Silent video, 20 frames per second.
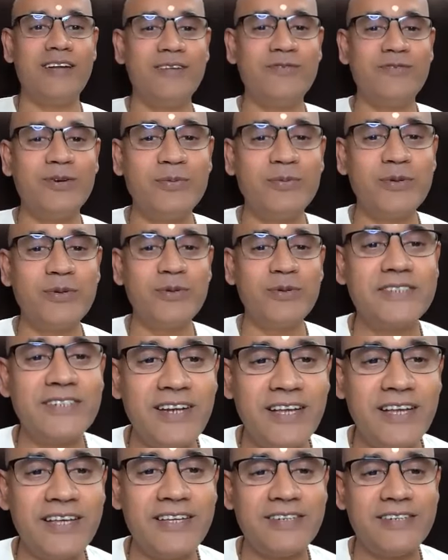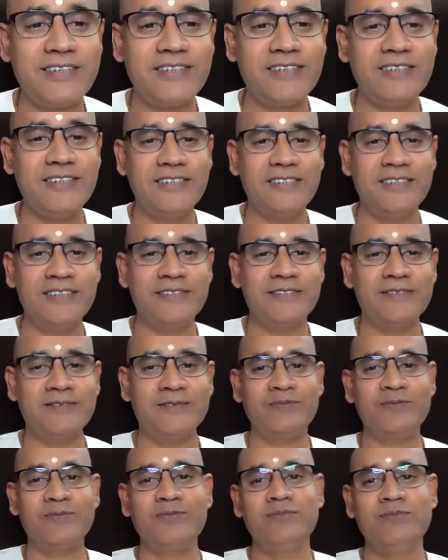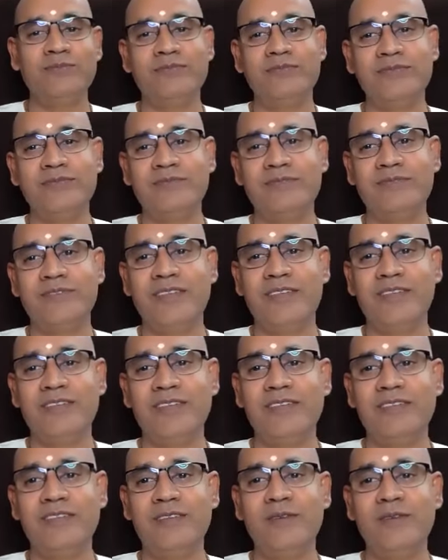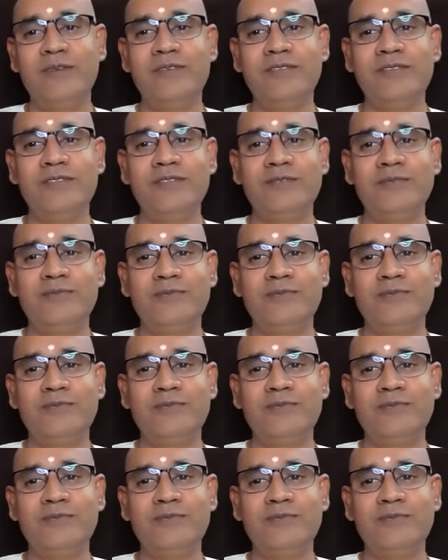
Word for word: if a person like, uh, no